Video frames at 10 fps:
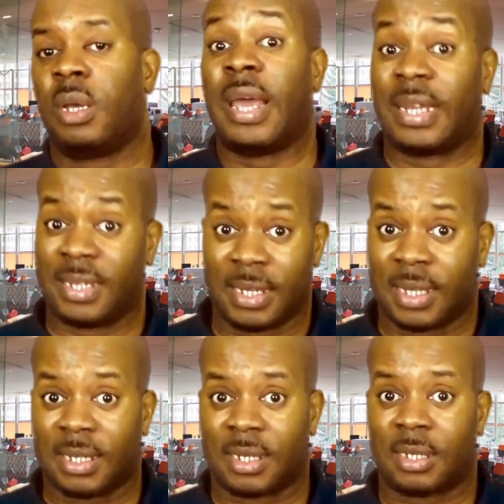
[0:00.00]

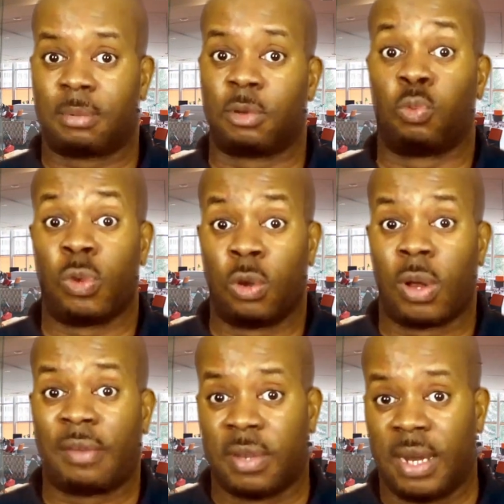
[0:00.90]
existence, because we all
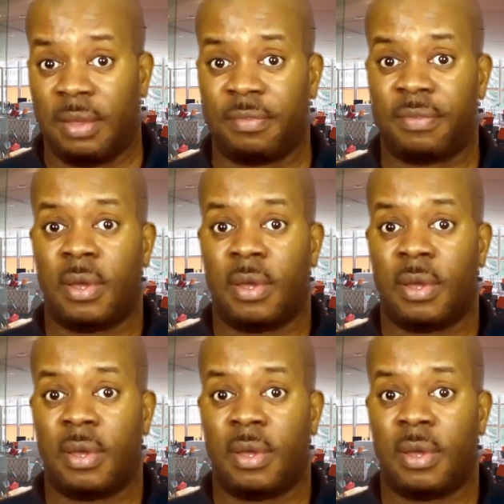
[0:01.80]
have to live